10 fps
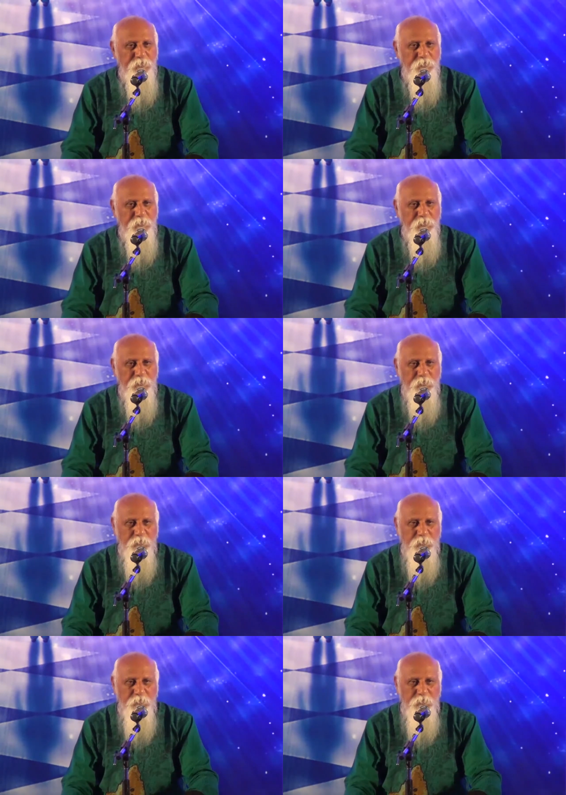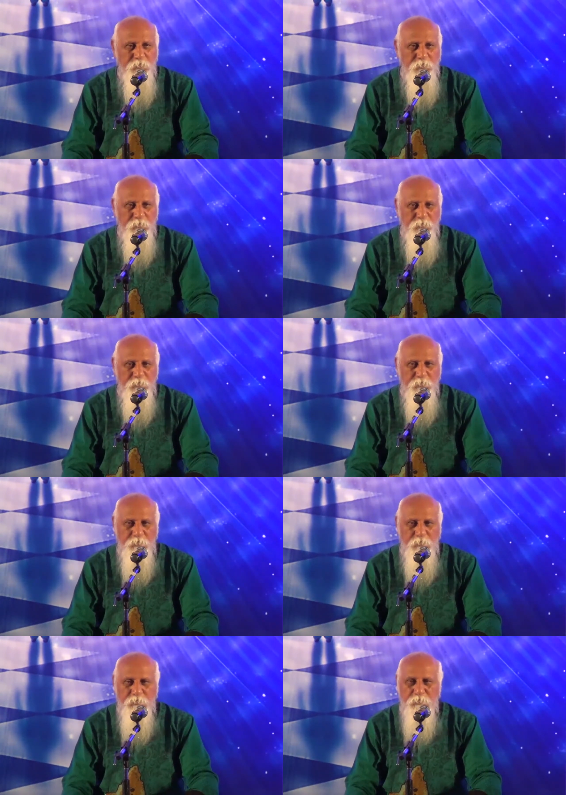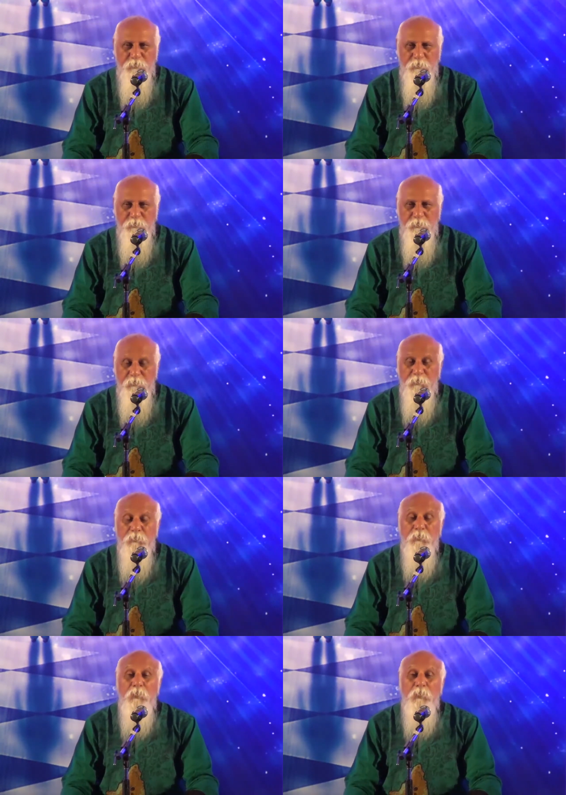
Nobody speaks.